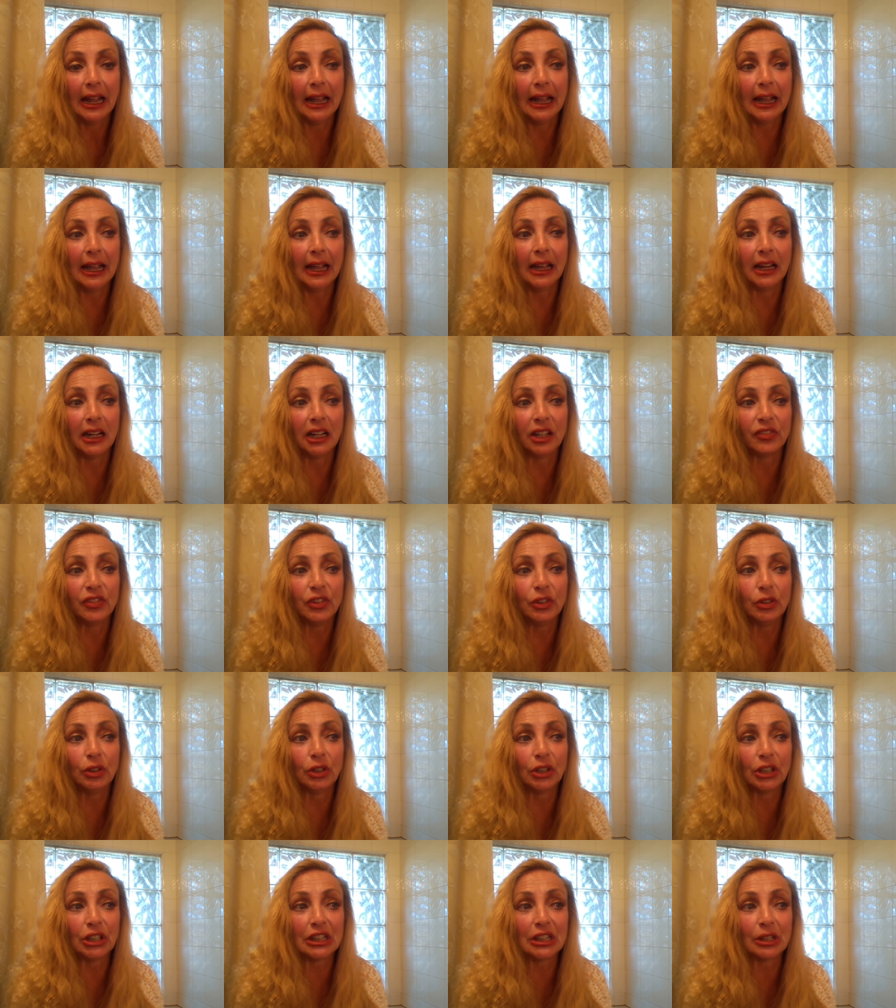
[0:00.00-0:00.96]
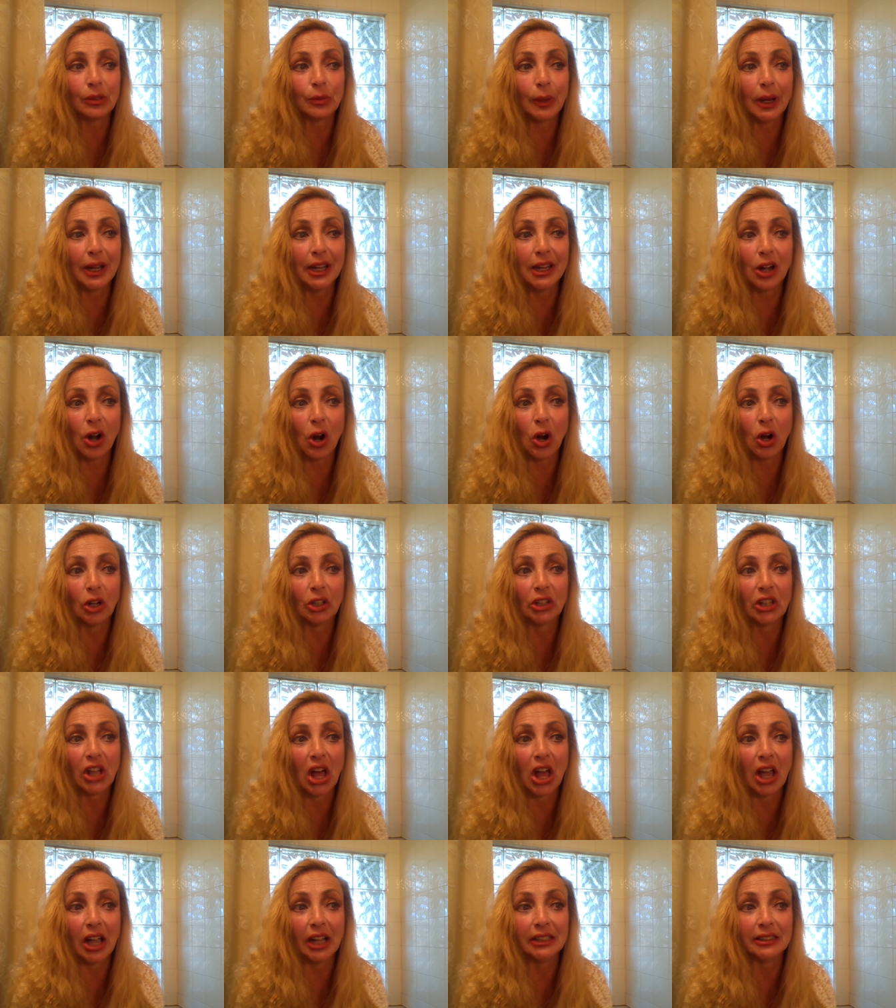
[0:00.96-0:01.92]
And if you look at the radar
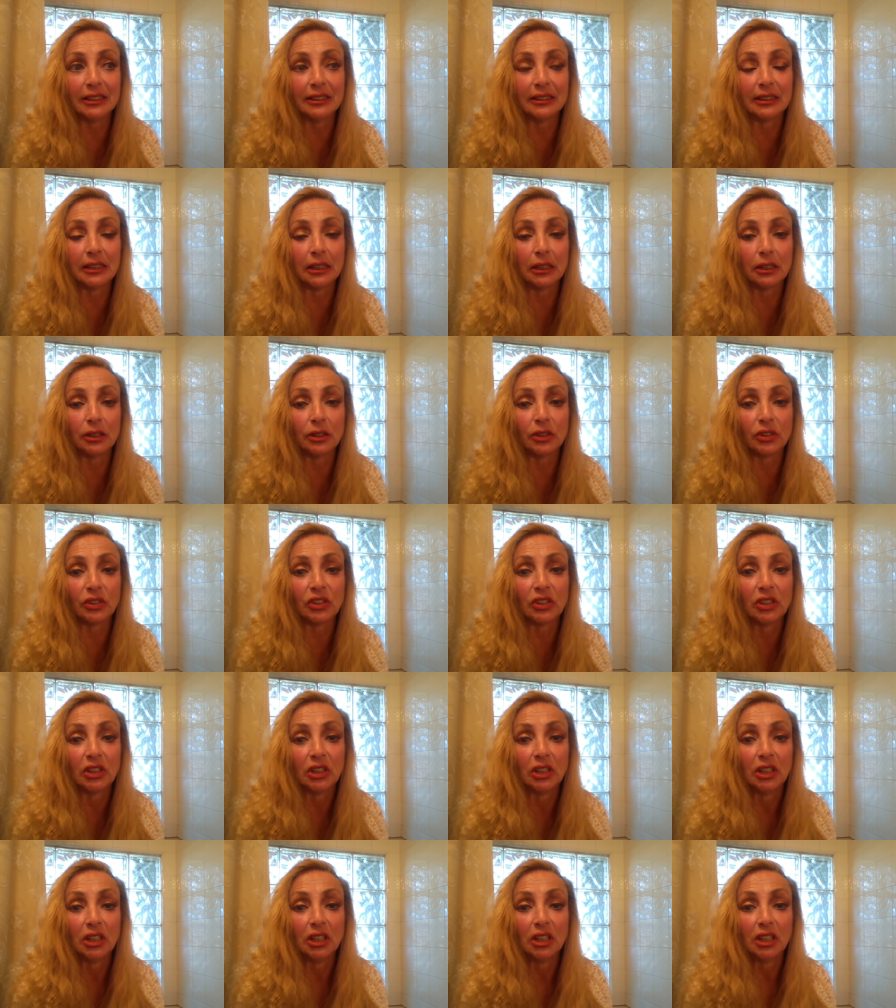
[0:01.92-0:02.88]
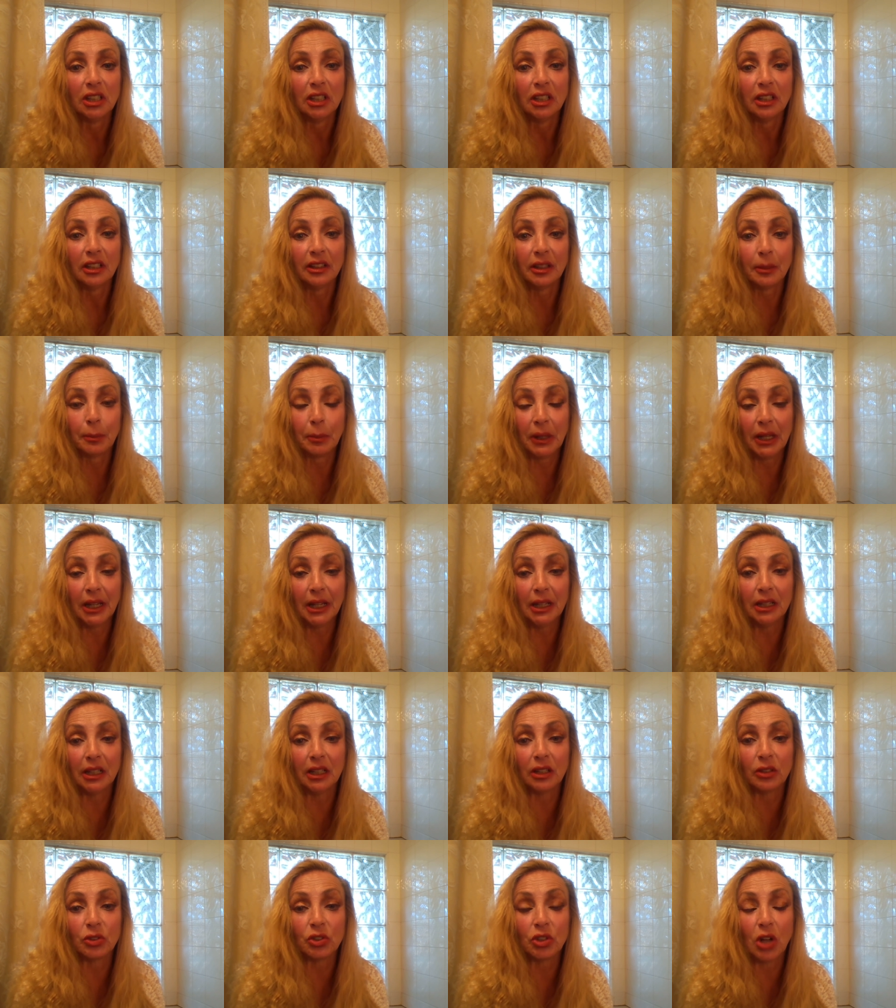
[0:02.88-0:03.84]
lines, there's the plane
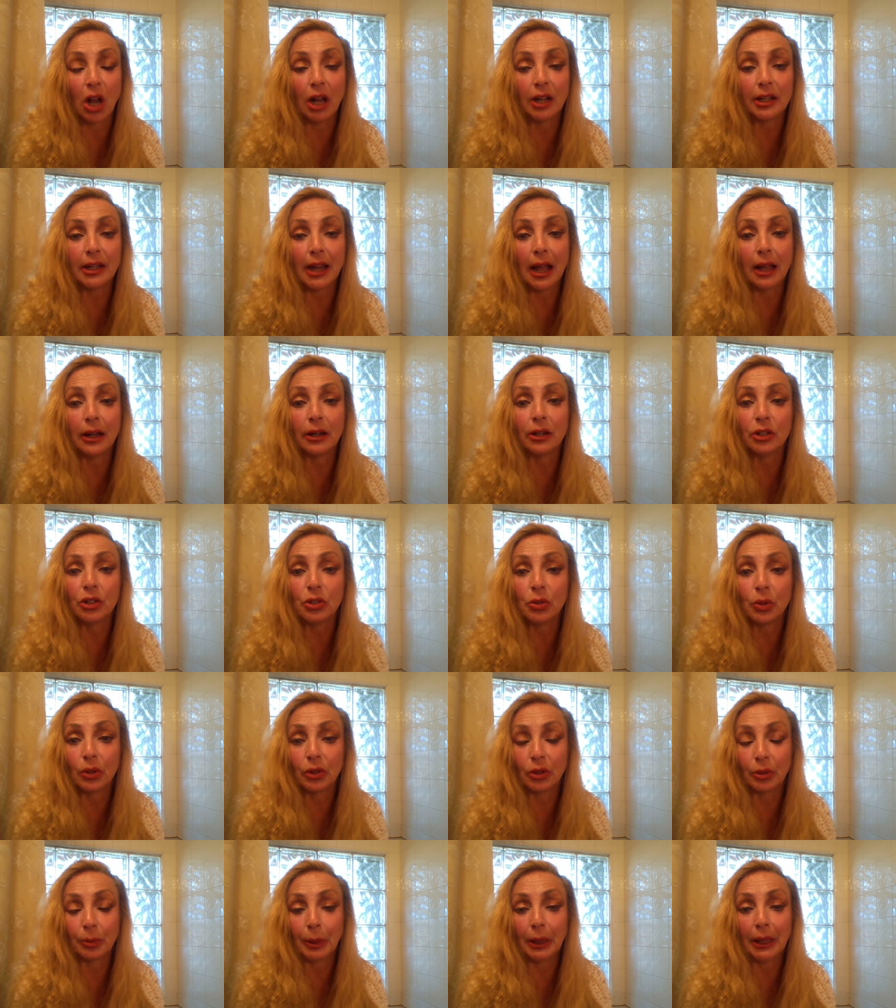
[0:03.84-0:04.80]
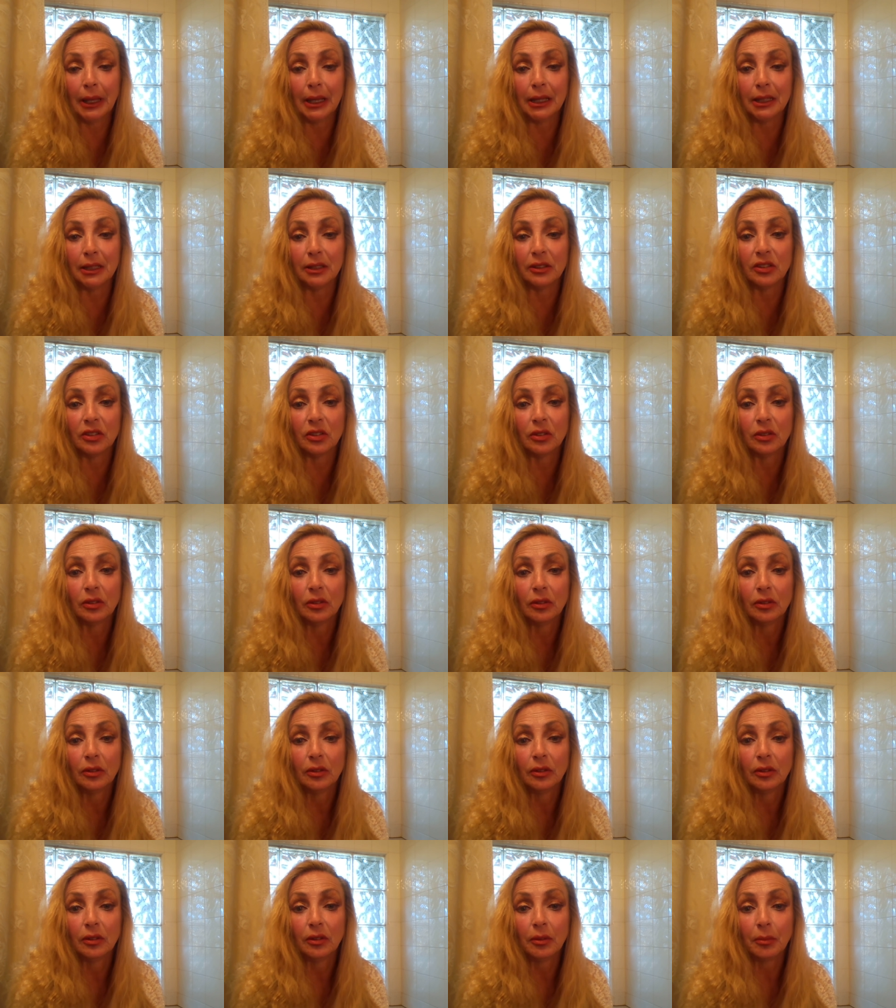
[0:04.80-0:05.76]
that was shot down and two other planes
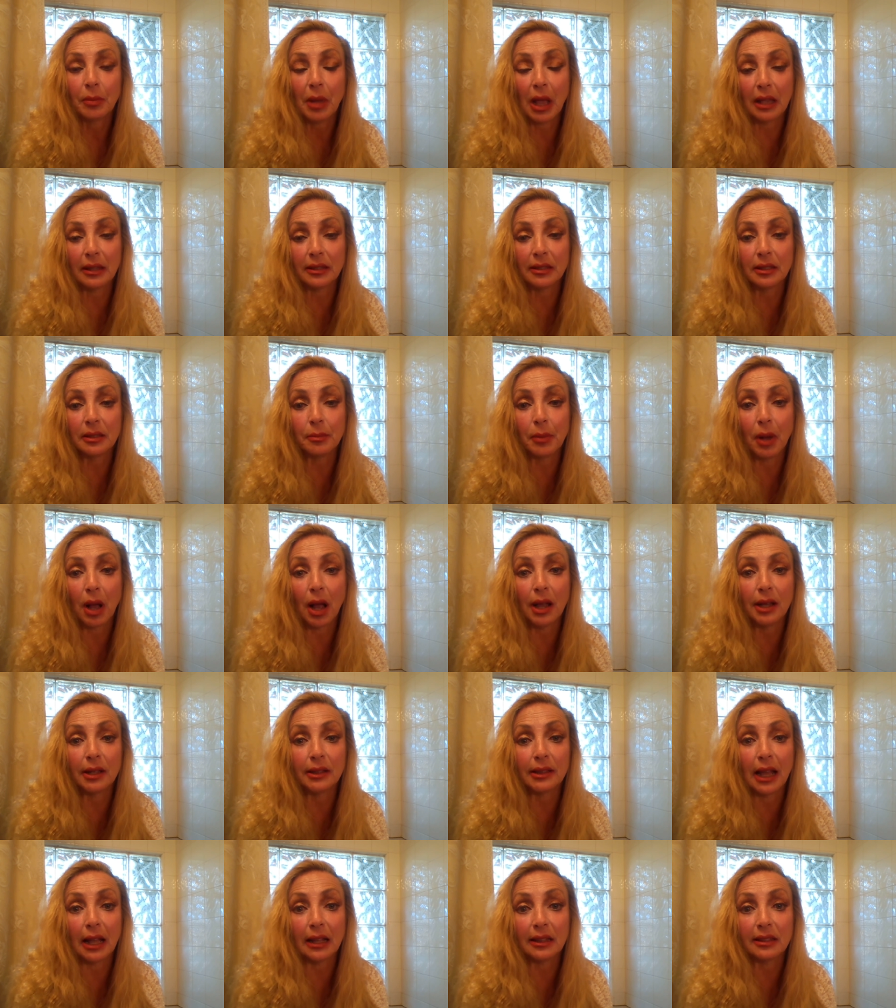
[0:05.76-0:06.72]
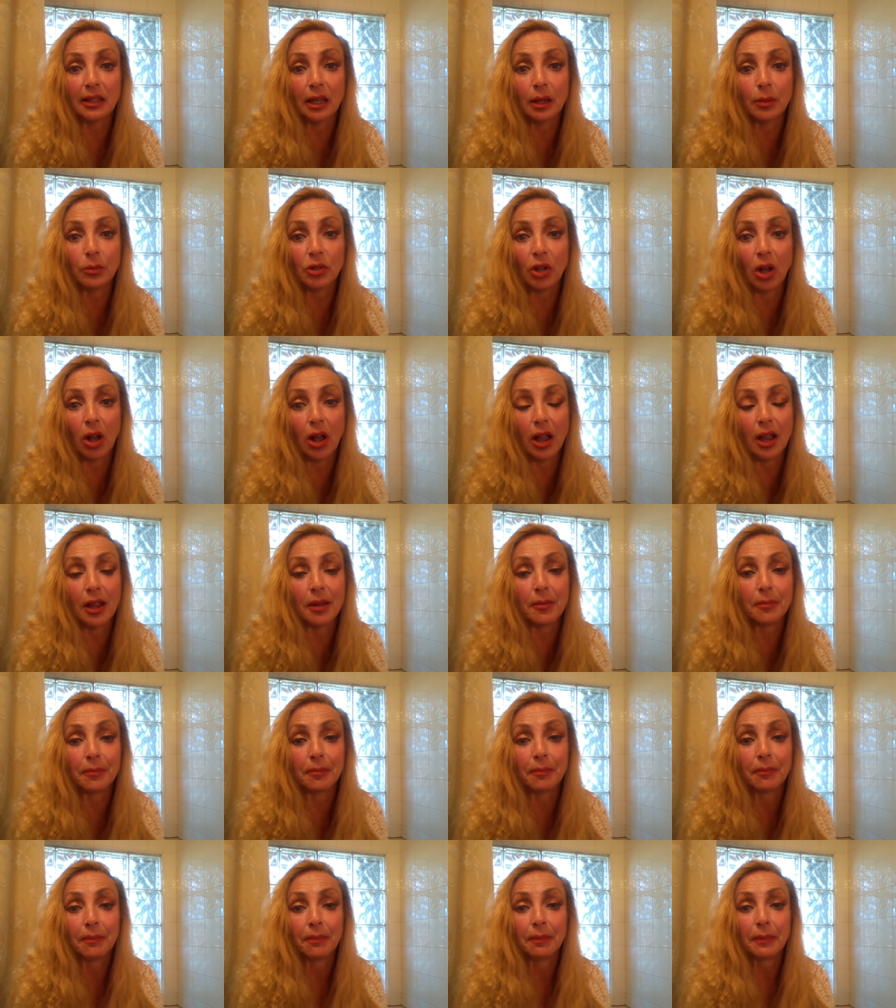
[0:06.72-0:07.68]
passing by at that same time.
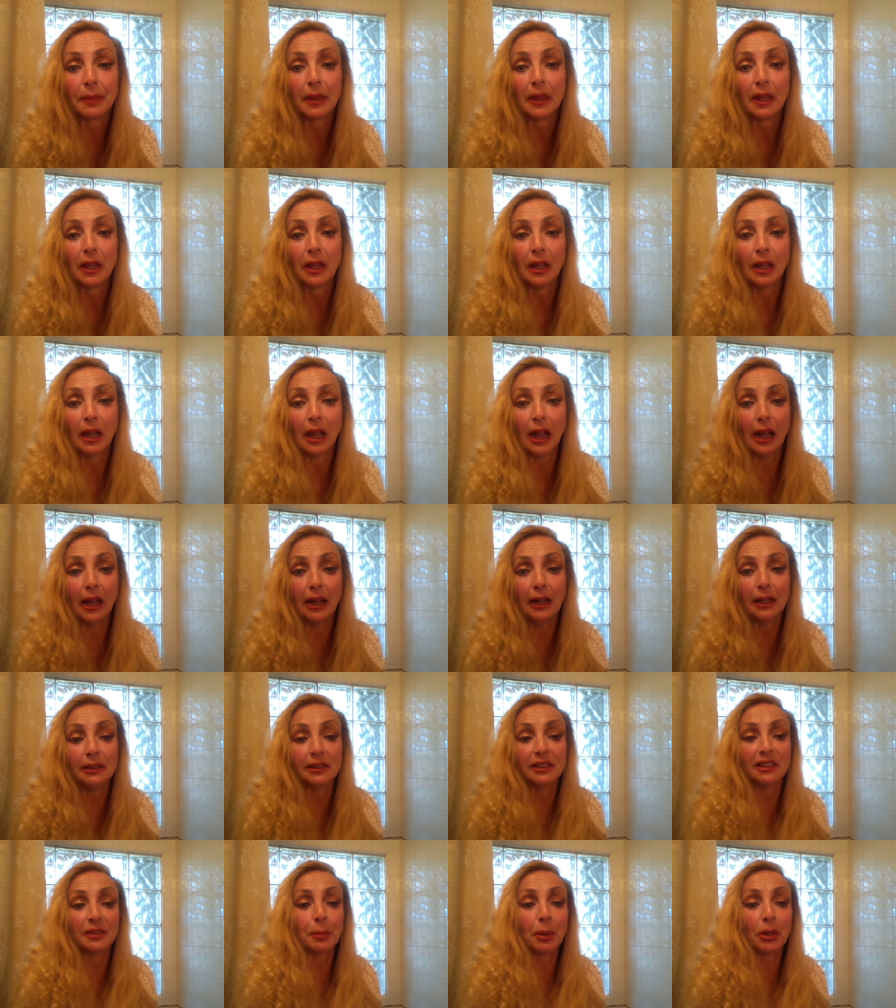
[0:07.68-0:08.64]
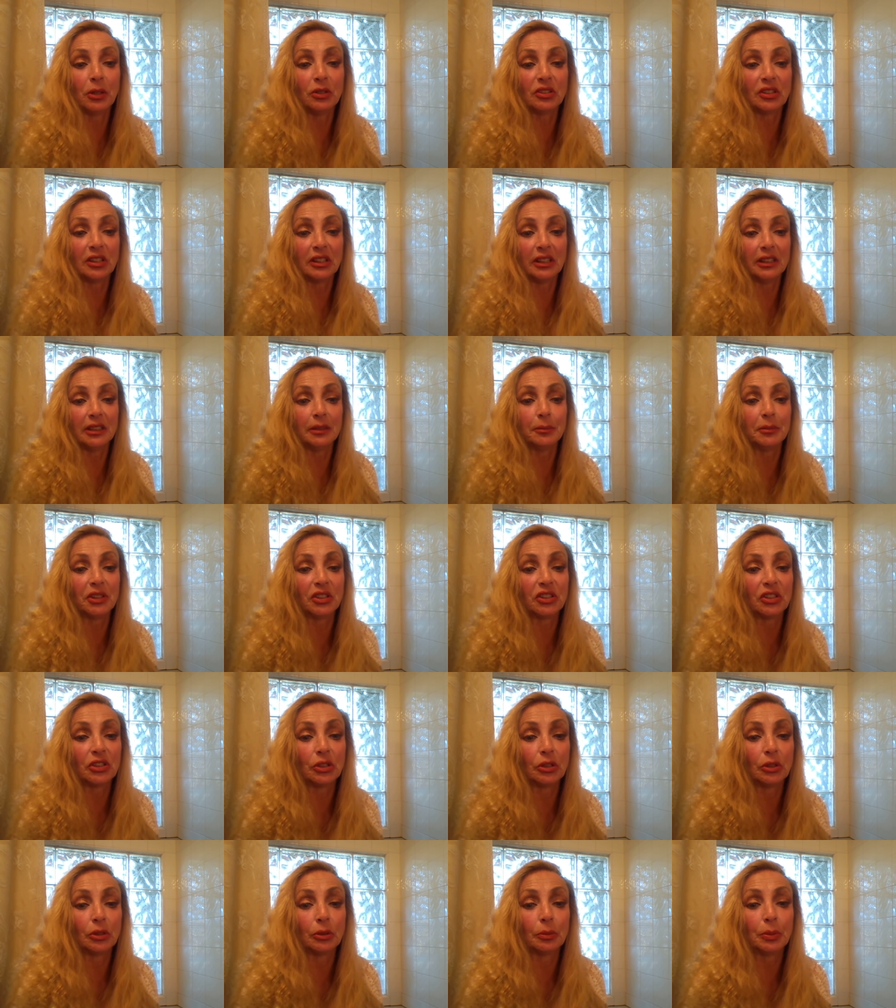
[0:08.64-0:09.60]
And supposedly
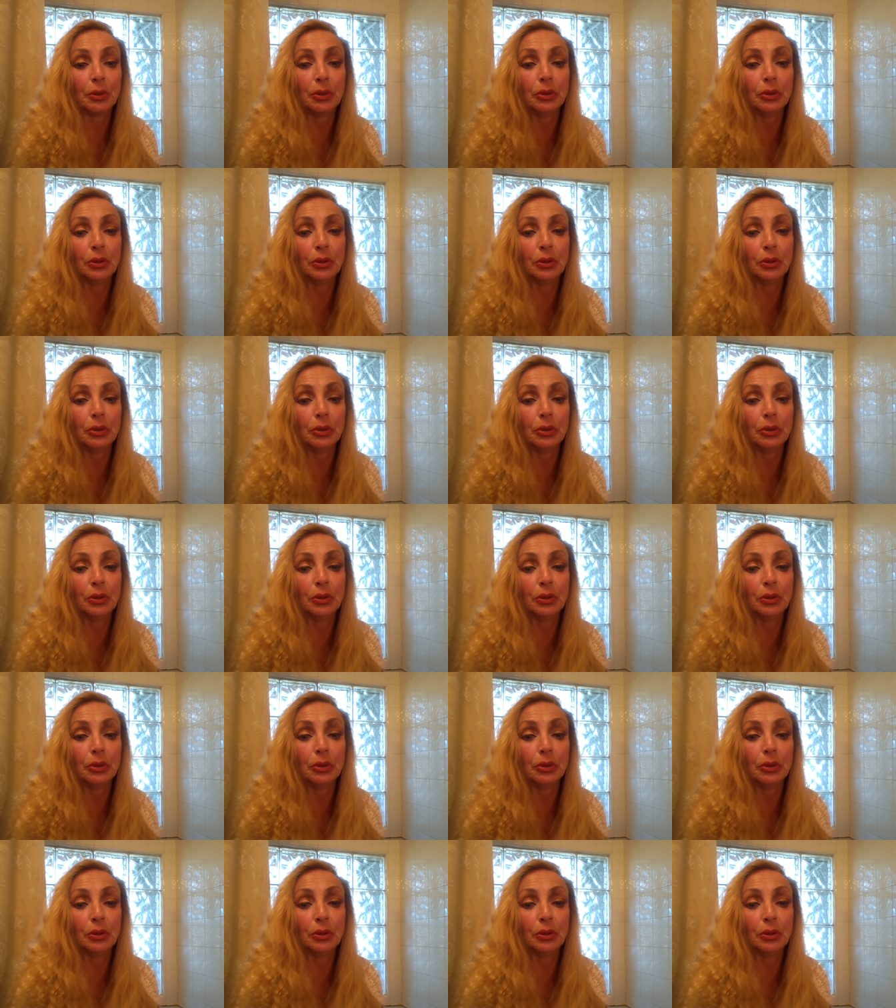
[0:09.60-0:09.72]
Mister